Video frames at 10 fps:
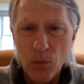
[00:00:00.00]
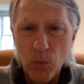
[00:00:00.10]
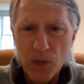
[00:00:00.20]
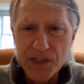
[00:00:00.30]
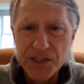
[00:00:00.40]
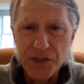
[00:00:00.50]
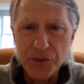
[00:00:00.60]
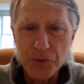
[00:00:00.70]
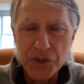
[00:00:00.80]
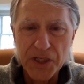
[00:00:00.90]
what is the
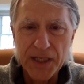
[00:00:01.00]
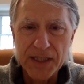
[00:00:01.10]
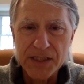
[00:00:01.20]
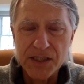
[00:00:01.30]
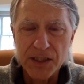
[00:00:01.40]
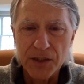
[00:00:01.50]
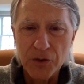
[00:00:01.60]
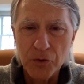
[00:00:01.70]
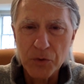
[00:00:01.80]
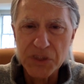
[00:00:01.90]
use case and
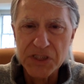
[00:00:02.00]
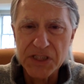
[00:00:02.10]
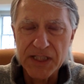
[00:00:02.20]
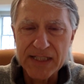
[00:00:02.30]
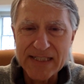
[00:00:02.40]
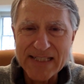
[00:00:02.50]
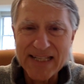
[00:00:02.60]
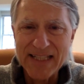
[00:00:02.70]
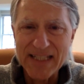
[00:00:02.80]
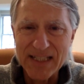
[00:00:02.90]
who's the
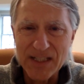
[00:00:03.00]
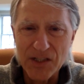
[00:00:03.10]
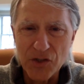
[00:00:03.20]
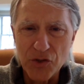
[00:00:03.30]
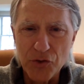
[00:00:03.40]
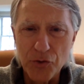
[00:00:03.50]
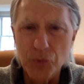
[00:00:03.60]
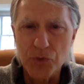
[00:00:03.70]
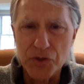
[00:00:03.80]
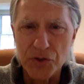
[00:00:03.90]
intended
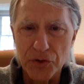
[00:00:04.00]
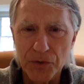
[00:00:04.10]
user?